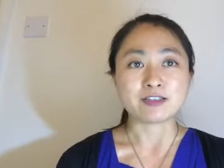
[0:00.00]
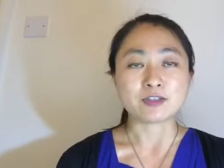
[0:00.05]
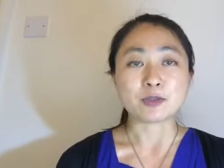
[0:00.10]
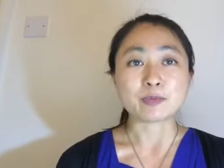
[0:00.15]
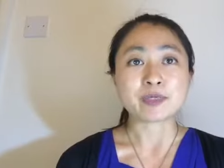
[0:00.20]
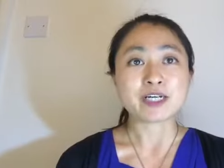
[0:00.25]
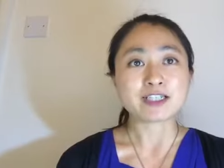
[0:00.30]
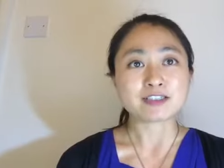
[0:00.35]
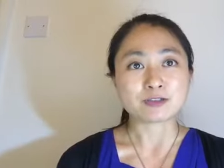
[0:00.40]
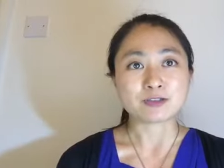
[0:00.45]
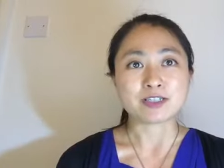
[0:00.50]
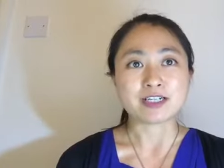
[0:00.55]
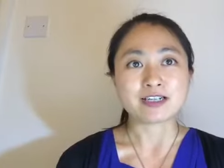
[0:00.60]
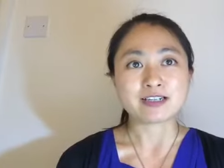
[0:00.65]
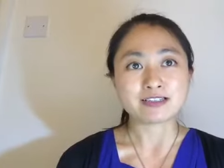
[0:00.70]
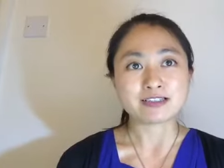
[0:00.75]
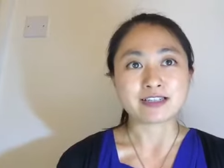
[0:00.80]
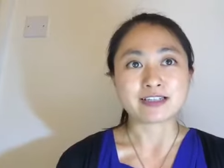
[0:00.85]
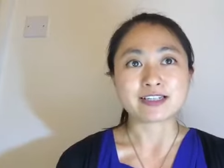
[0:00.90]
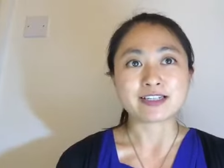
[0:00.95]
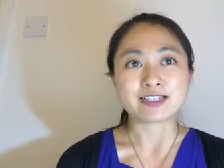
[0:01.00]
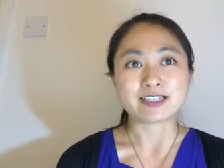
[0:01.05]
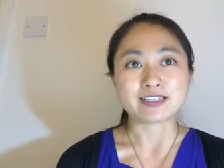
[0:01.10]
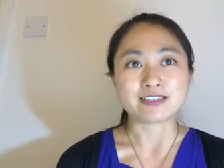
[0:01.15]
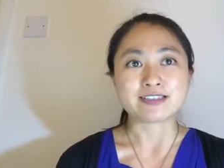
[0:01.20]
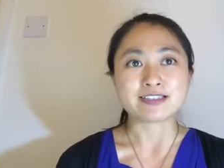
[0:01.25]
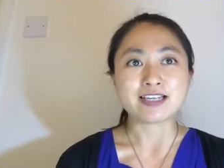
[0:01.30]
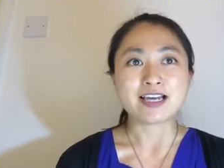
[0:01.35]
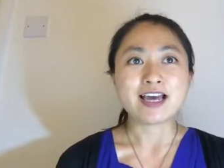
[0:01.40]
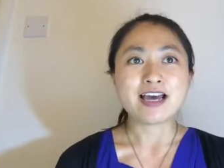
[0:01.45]
personal earning
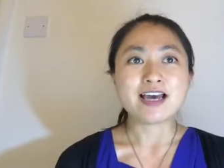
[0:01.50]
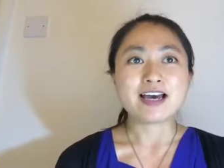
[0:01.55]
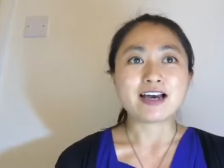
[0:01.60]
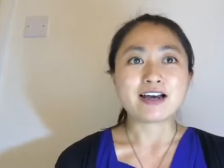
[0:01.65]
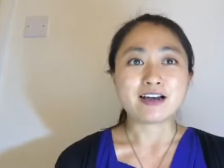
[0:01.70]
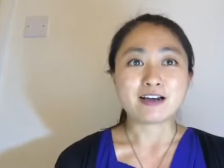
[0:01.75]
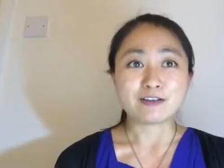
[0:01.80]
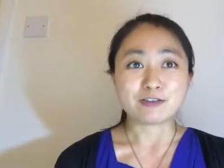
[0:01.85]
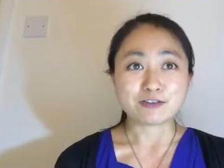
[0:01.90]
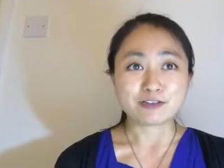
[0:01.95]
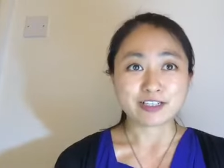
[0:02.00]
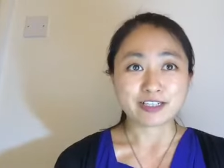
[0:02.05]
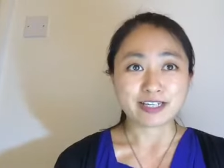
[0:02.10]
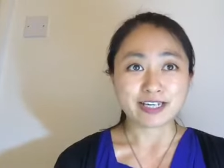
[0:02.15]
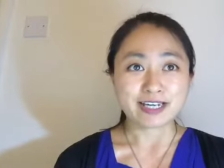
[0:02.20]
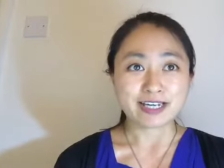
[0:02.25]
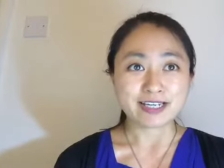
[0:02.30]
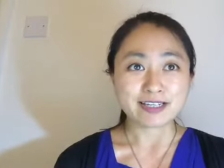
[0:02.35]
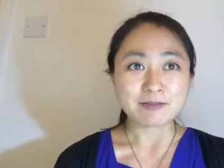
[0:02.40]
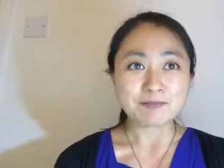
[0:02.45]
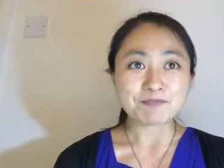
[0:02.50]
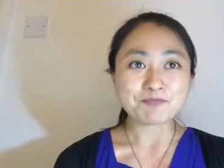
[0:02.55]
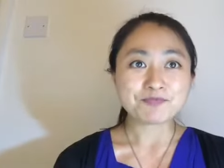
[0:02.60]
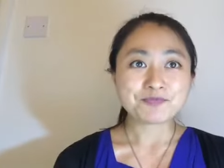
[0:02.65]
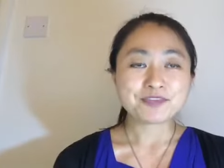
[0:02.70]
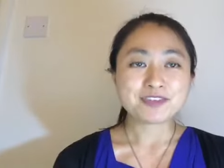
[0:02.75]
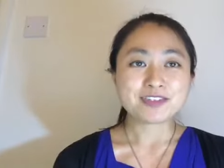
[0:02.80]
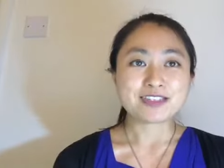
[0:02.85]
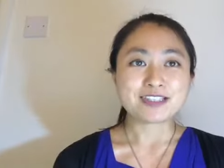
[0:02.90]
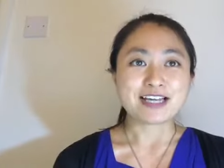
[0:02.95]
hits 100K,
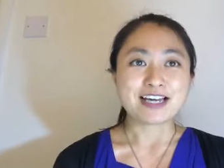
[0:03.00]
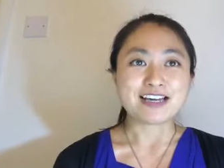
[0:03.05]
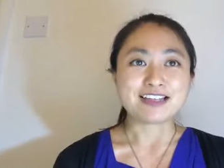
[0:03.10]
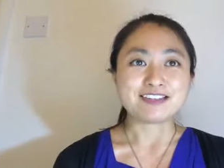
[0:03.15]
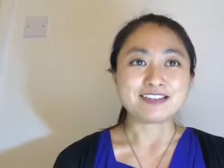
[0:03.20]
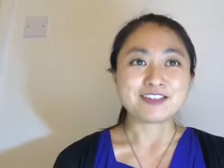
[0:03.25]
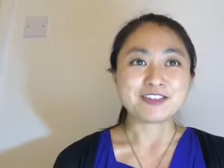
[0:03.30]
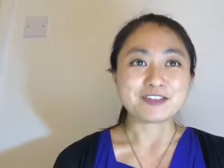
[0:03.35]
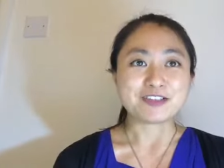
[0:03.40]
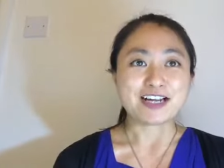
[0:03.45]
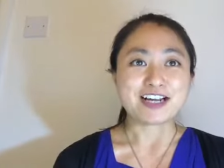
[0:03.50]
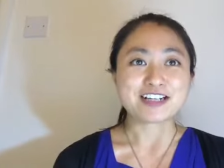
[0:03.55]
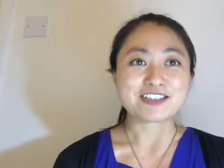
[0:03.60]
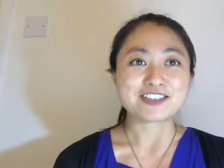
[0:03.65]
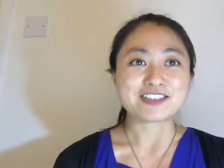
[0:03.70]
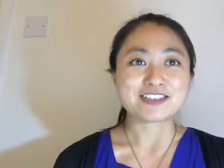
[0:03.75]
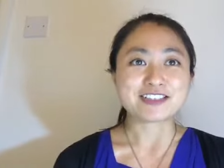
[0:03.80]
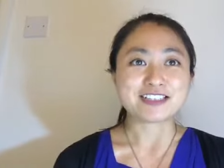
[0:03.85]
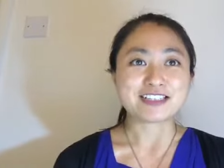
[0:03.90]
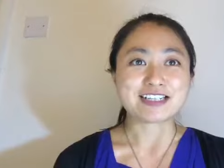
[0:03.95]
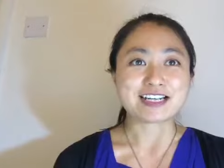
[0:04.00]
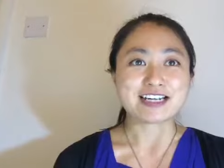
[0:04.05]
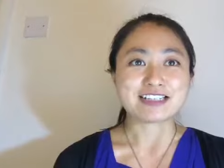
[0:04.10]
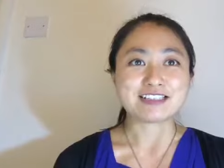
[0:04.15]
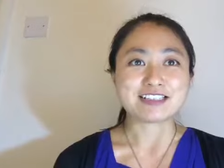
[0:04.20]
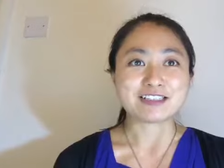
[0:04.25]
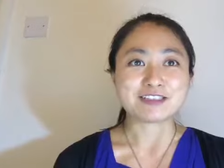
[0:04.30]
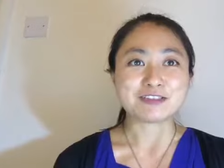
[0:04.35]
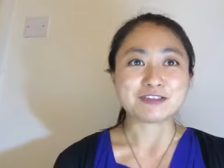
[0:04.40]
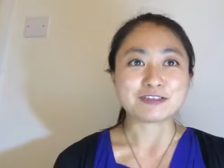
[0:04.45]
then you actually get
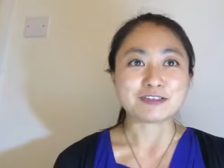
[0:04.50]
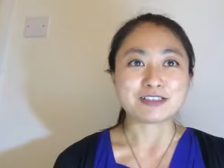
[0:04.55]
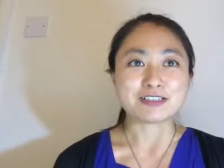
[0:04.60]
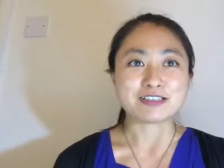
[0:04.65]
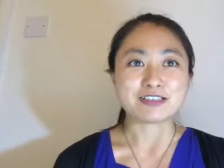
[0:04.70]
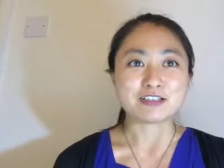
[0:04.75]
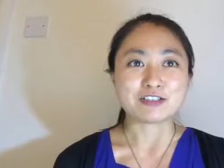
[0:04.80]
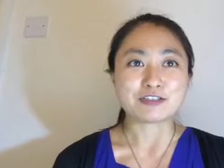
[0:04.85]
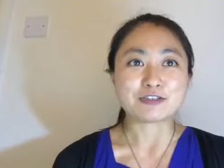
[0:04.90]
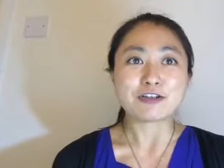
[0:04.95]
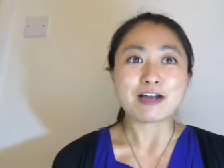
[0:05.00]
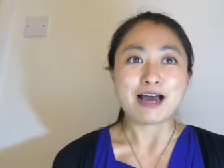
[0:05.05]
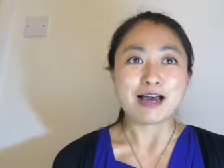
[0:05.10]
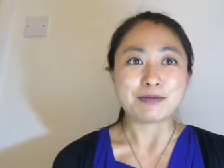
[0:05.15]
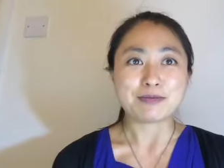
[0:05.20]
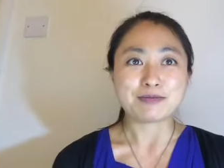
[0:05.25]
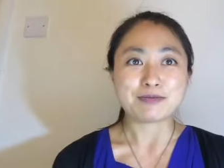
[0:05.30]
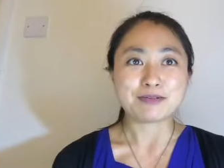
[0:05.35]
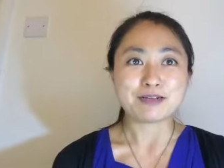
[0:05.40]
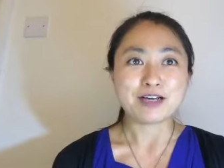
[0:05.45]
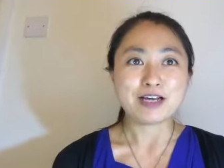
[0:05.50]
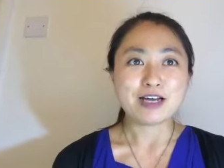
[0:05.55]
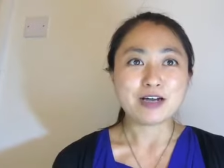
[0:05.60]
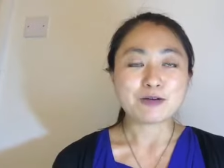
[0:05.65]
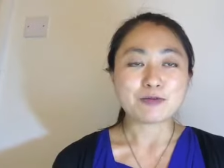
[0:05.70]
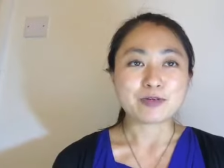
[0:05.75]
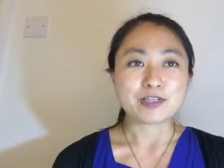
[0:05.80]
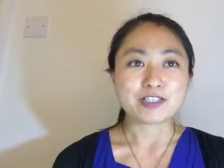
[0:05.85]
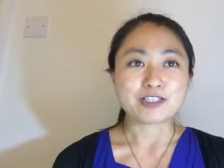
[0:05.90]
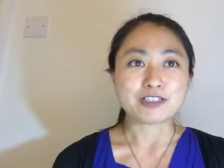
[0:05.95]
into the trap,
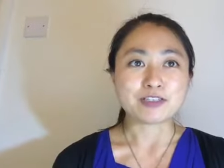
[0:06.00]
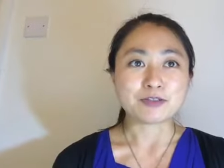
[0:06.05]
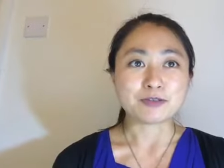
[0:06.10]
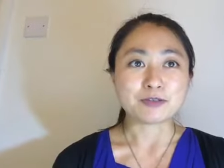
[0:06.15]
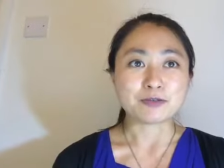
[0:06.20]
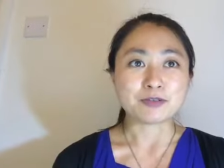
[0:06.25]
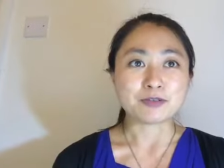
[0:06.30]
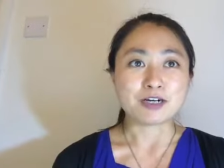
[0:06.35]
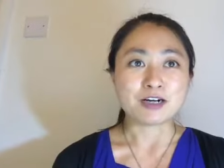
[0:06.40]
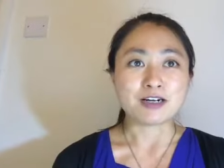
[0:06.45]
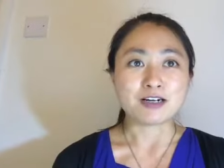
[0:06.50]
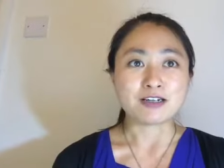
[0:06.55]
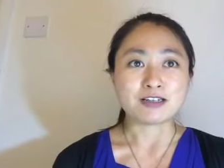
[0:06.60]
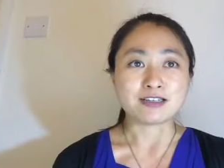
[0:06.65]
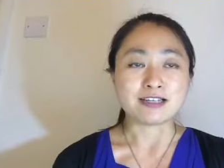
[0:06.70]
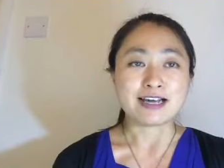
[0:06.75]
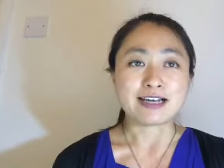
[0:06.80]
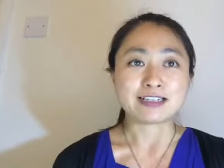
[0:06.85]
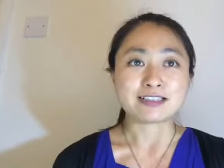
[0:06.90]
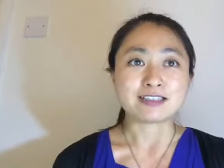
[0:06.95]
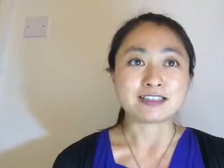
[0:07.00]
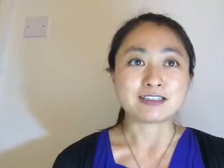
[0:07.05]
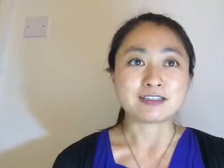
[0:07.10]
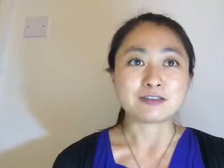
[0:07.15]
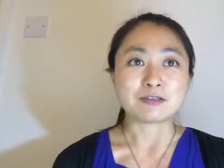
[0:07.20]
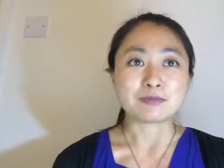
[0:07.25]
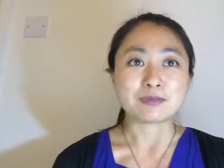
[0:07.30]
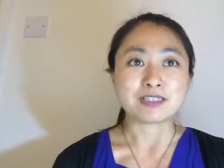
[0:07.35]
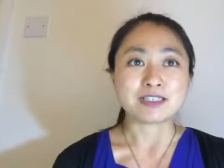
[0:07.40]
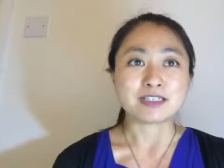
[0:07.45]
which you are likely
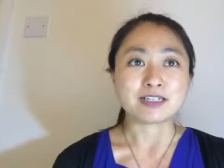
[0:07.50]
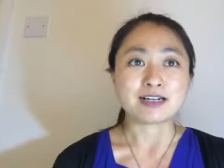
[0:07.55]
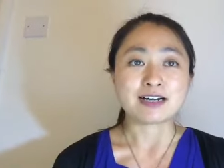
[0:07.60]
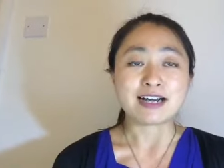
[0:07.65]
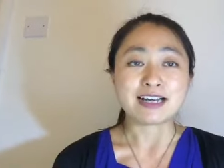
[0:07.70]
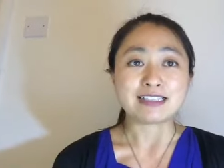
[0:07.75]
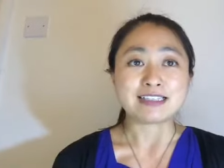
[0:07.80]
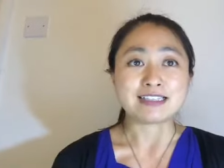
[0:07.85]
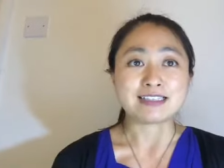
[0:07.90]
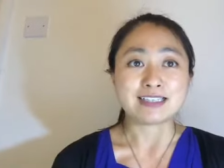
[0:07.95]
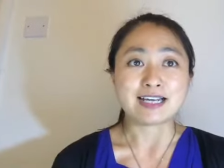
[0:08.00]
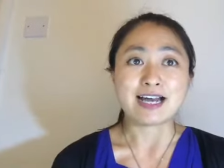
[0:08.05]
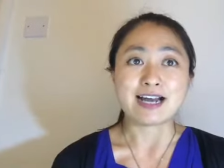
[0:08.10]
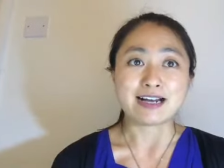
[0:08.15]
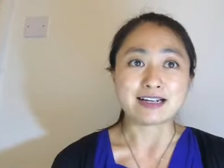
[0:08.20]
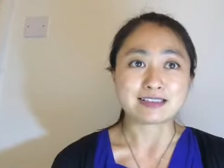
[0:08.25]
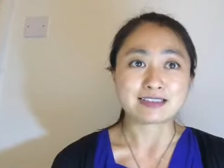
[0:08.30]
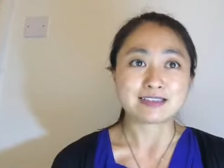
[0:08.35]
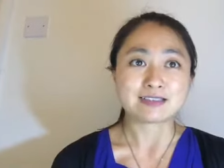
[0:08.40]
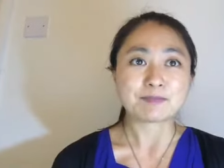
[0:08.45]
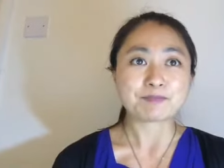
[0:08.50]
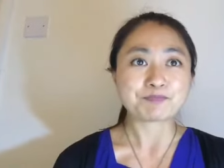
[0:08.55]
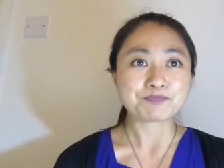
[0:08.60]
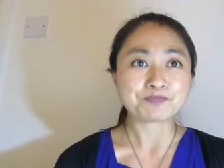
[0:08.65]
to be highly taxed.